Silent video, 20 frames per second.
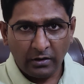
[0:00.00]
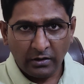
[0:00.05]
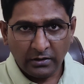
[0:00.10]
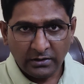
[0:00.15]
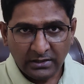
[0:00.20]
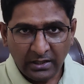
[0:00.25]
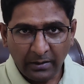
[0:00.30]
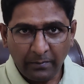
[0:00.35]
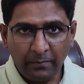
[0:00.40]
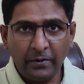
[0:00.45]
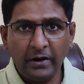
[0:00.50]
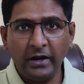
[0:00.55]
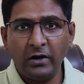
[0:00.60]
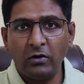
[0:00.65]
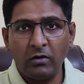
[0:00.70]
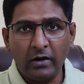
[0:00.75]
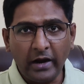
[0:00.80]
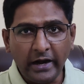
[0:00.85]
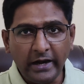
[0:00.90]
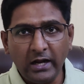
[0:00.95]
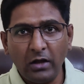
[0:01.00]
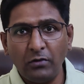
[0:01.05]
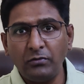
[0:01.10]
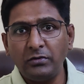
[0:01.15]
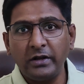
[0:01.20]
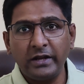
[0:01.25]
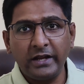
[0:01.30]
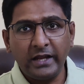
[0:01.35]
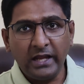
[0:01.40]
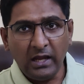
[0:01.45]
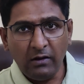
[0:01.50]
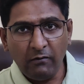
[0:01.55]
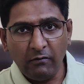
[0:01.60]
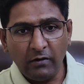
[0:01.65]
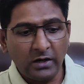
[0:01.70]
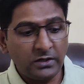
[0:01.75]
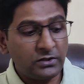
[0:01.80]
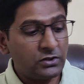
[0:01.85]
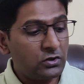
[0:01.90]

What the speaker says: separate or write down the keywords,